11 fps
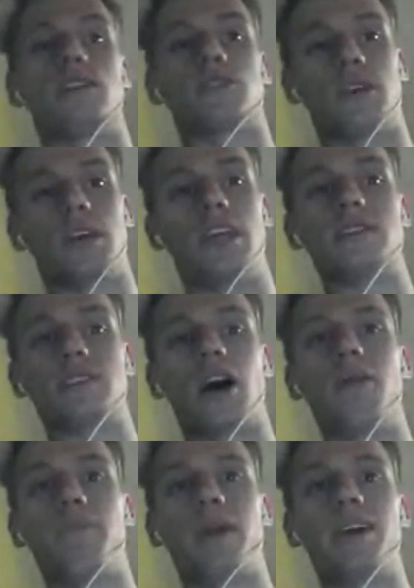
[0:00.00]
It is
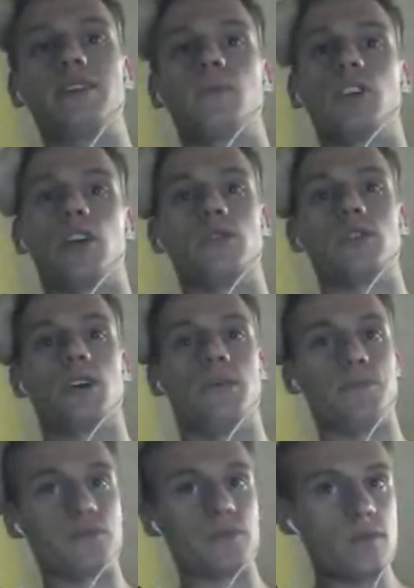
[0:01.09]
time-based, which I know
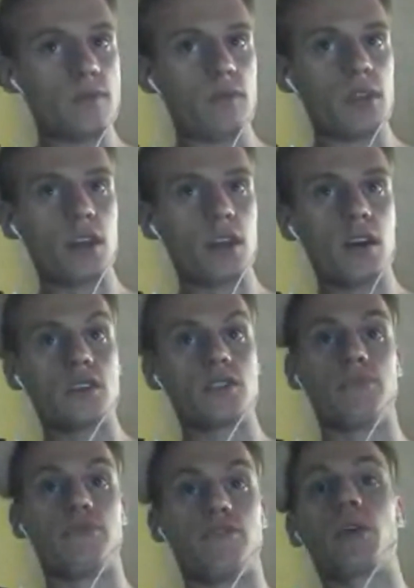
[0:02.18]
some
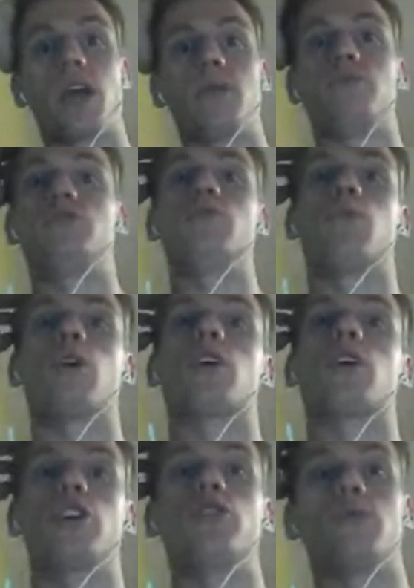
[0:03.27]
phone games do work
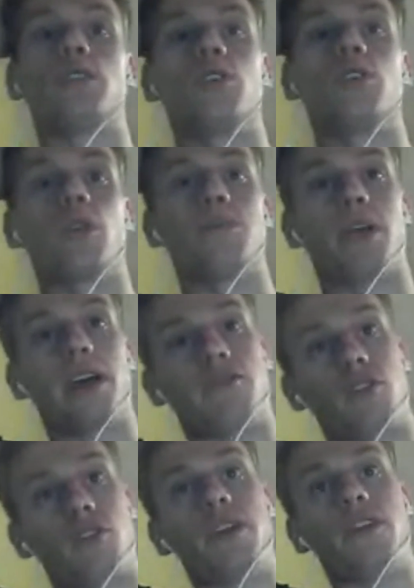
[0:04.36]
on. You can only play it
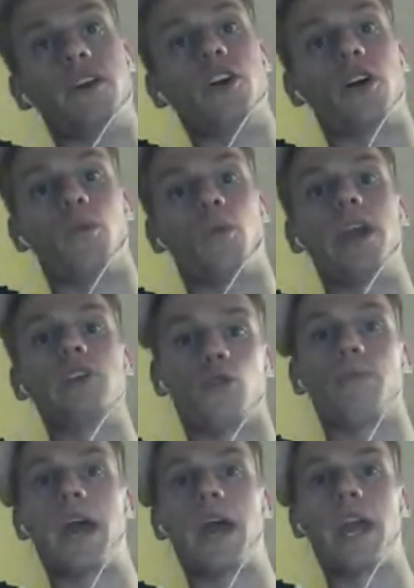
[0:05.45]
for a bit and then you got to wait
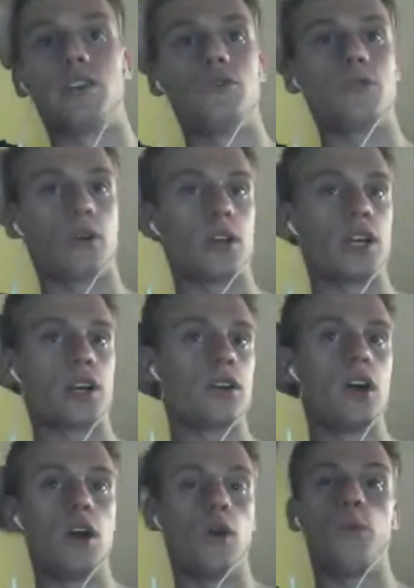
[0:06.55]
or pay to do it
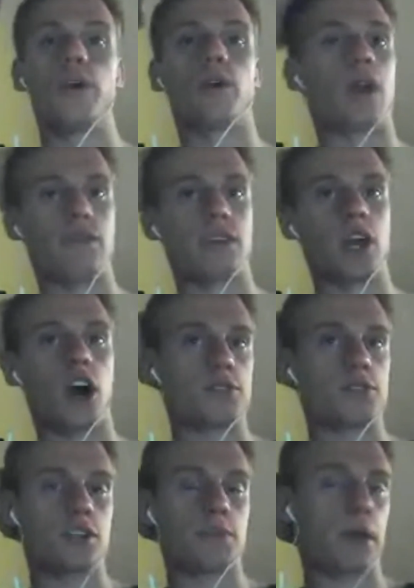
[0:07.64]
earlier. We don't have the
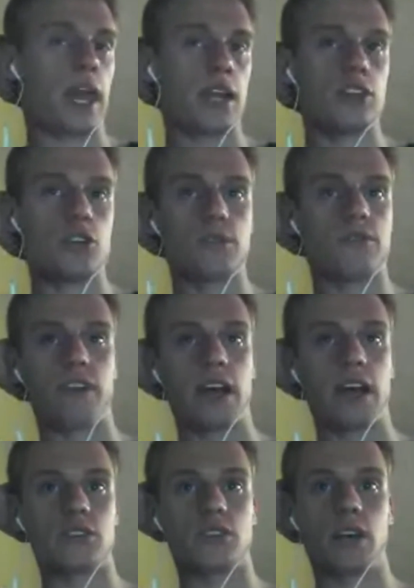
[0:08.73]
option to pay to do it
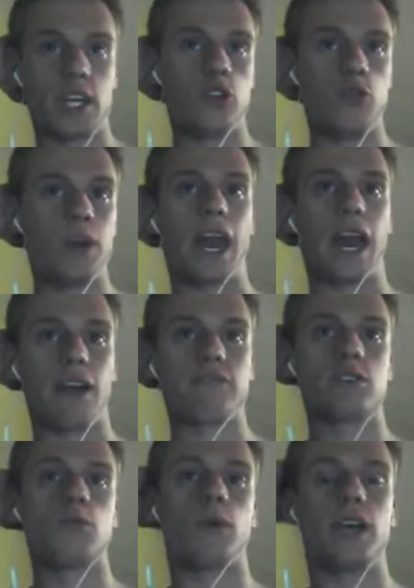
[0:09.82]
faster. We have
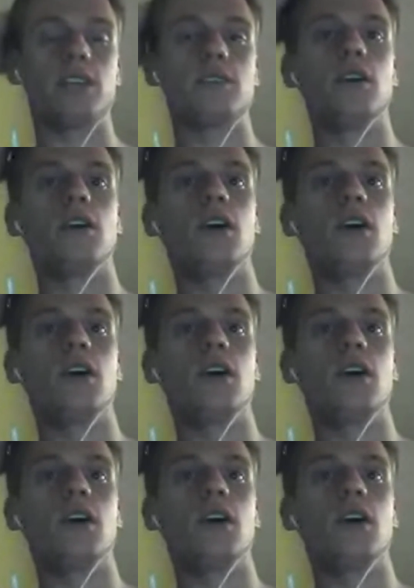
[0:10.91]
to wait.